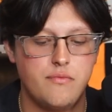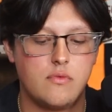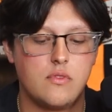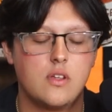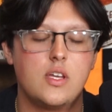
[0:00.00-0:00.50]

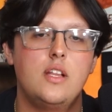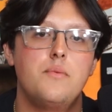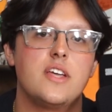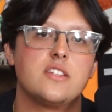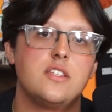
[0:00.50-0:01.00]
Okay, let me
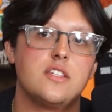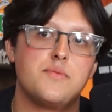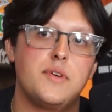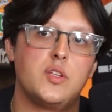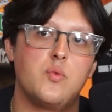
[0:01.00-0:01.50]
ask you this
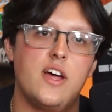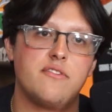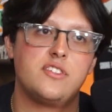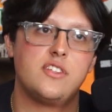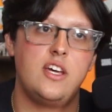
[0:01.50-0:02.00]
about the
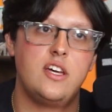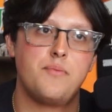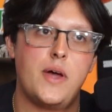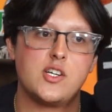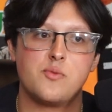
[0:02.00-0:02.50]
refs and
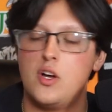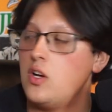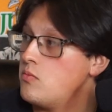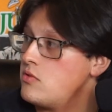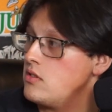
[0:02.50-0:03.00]
Patrick
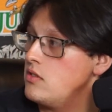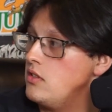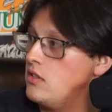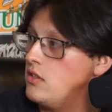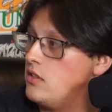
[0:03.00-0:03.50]
Mahomes.
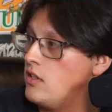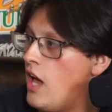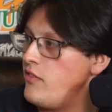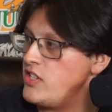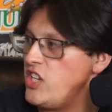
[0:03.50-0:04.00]
Have
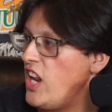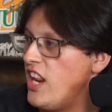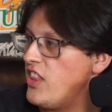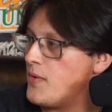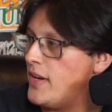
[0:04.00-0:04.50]
you seen
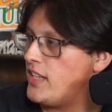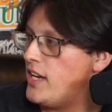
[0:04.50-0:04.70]
anything about that?